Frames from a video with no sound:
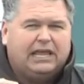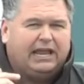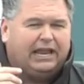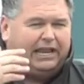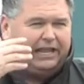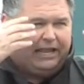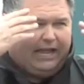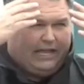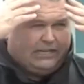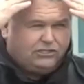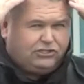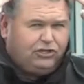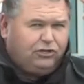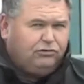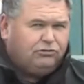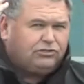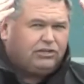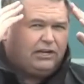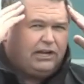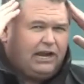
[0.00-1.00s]
and they got
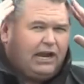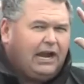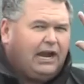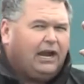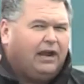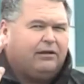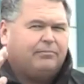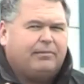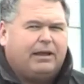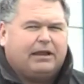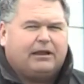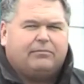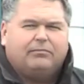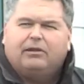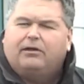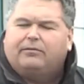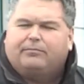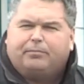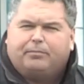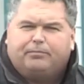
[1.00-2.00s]
juice in their hair to make them
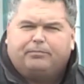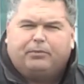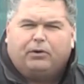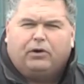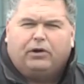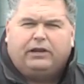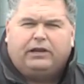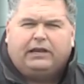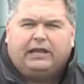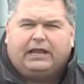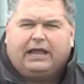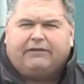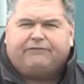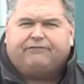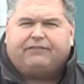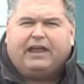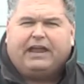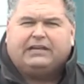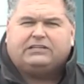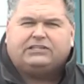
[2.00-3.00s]
look pretty, and they got
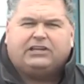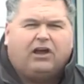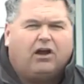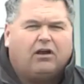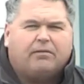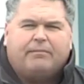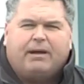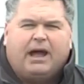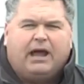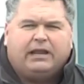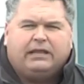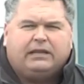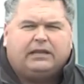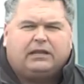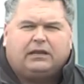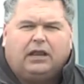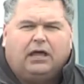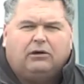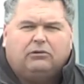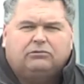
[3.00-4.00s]
fancy Armani
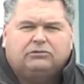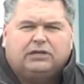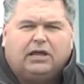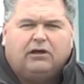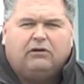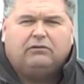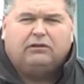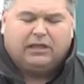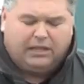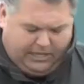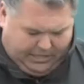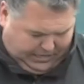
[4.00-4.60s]
clothes on.